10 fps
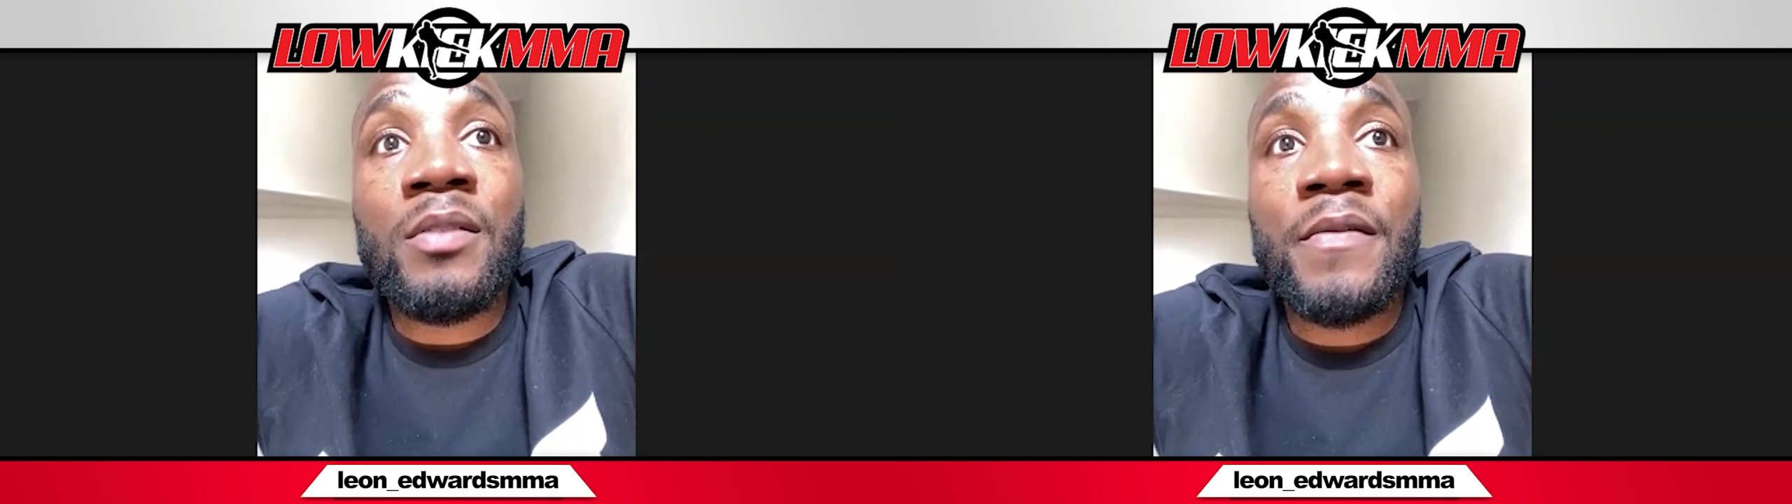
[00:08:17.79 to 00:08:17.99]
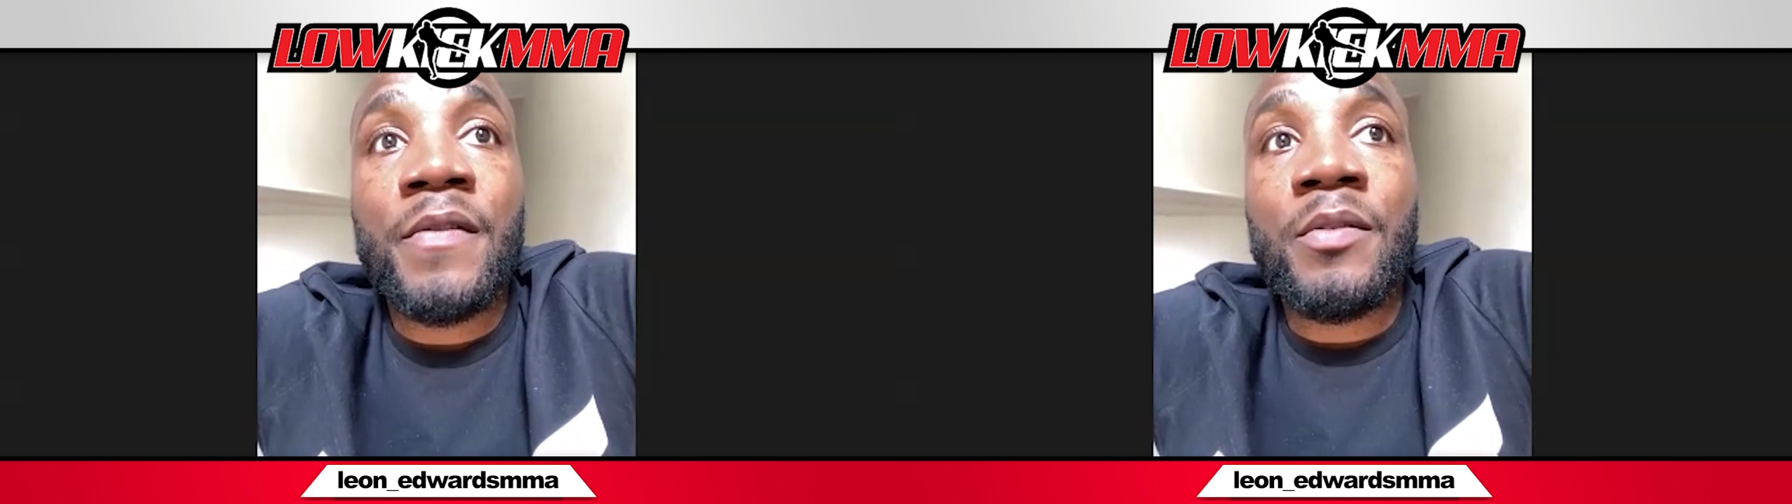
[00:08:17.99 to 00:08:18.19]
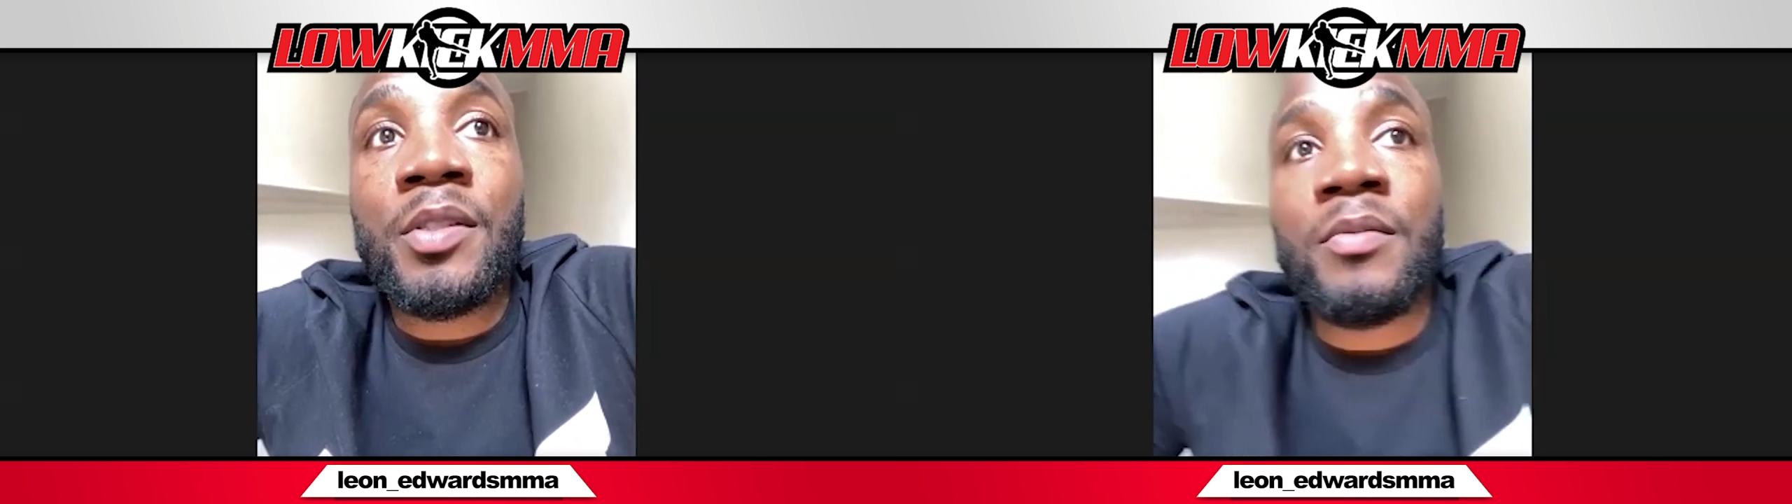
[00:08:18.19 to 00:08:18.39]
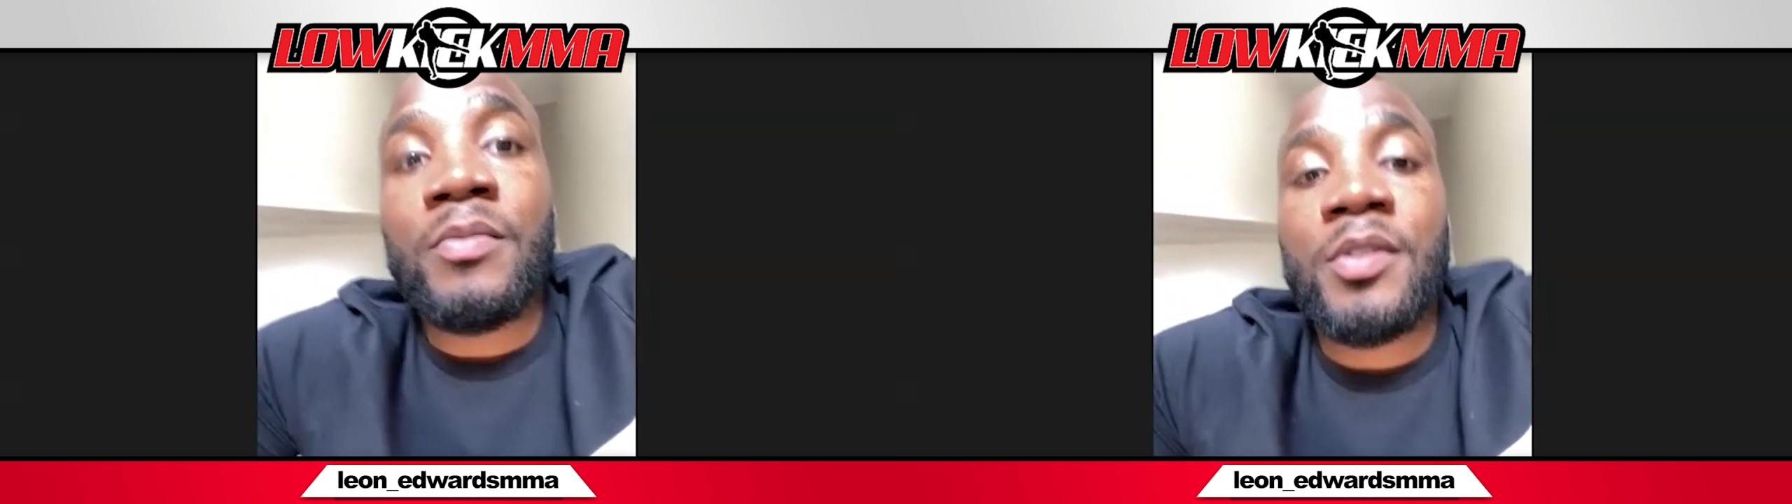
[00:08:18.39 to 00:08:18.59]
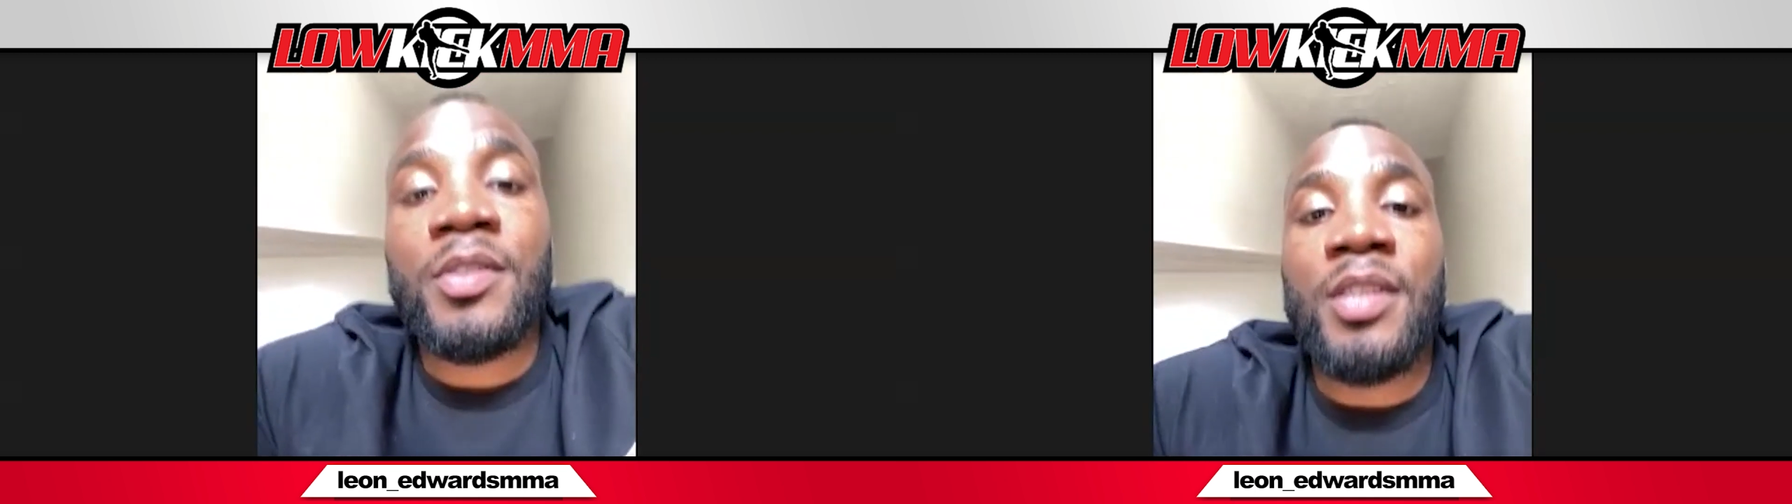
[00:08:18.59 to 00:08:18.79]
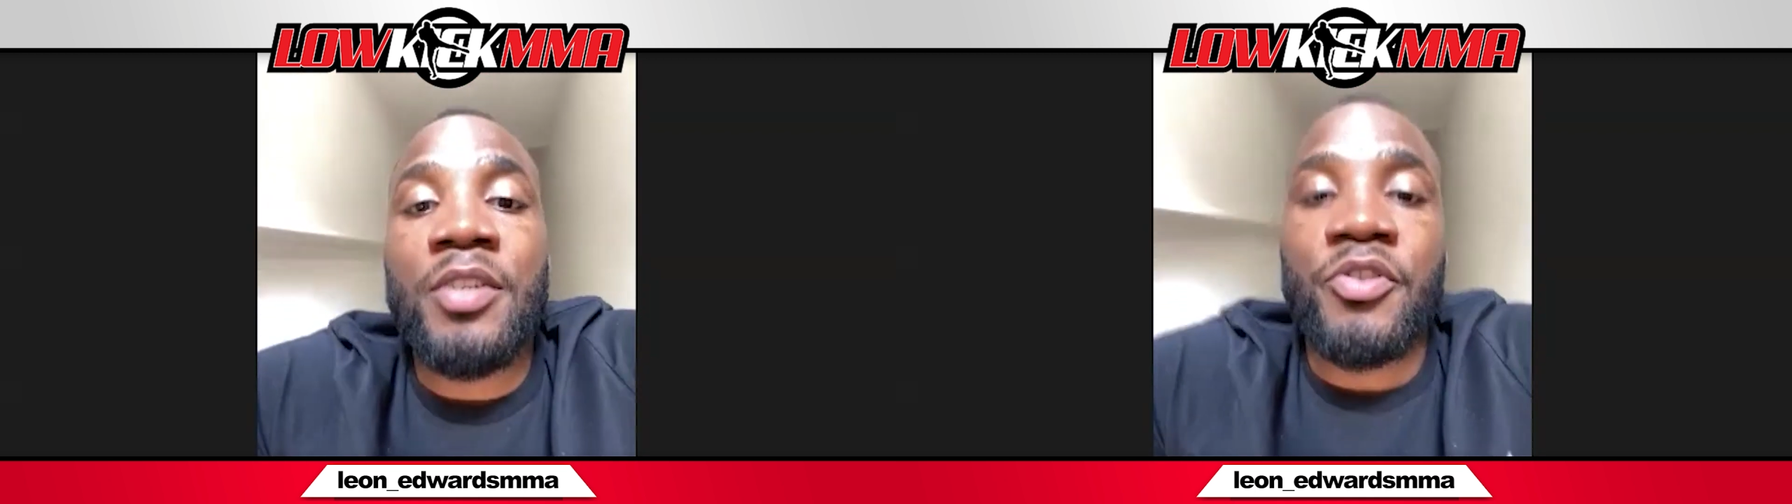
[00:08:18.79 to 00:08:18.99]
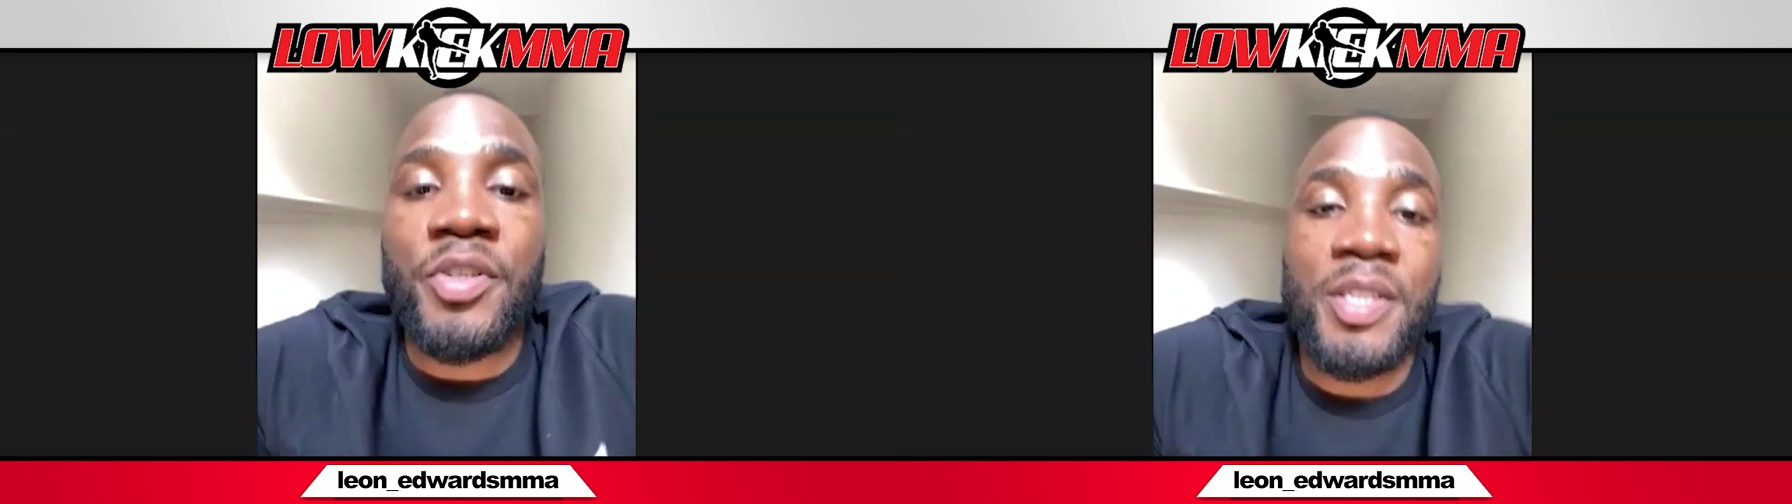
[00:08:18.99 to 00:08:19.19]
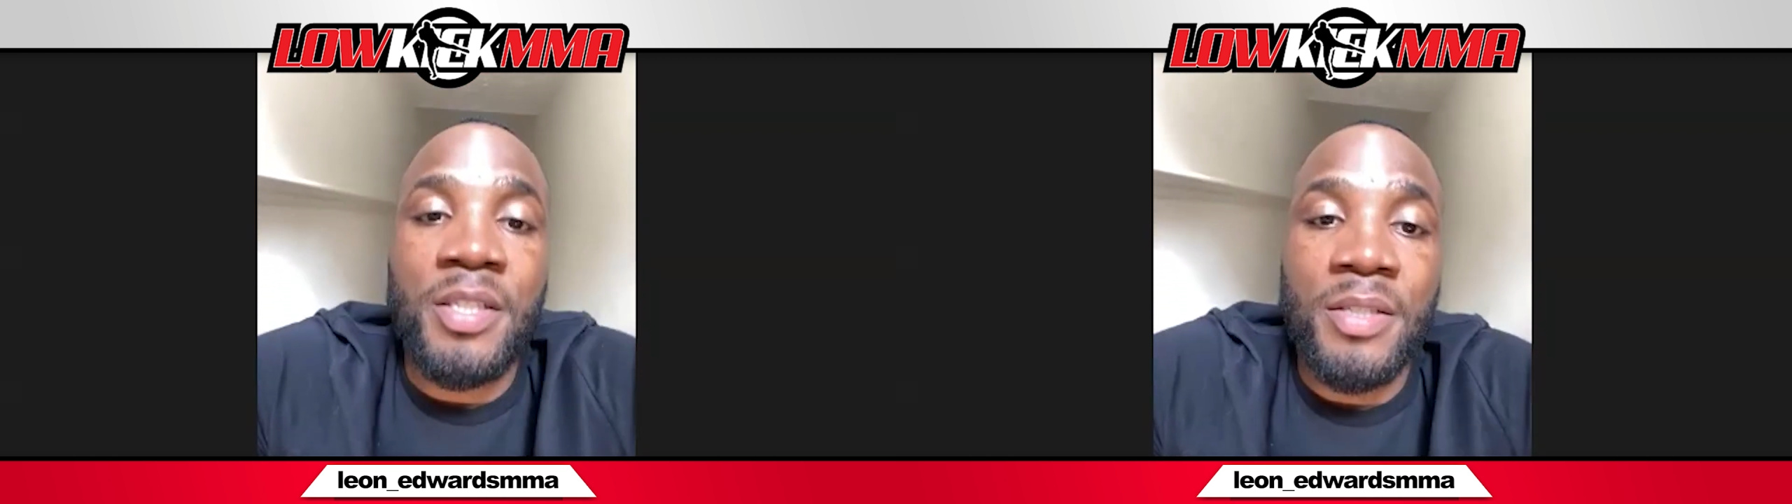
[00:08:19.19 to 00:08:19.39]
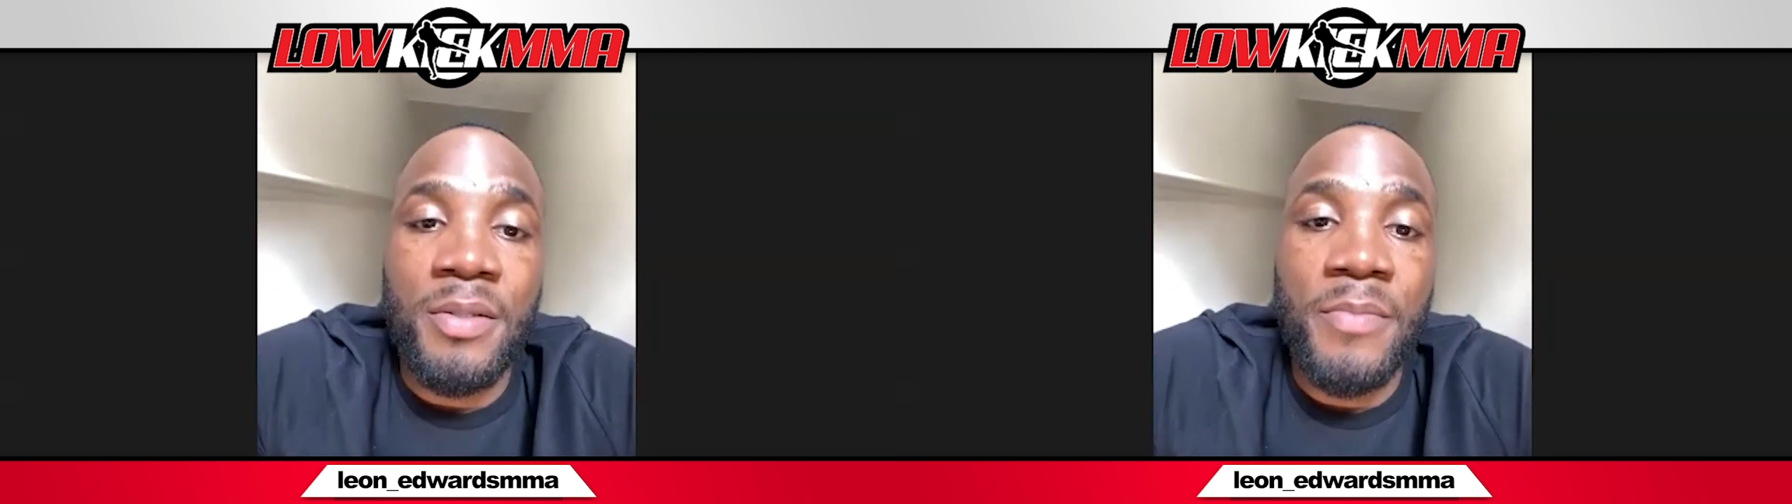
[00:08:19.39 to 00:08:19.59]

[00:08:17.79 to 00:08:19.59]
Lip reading: Because he's not interested in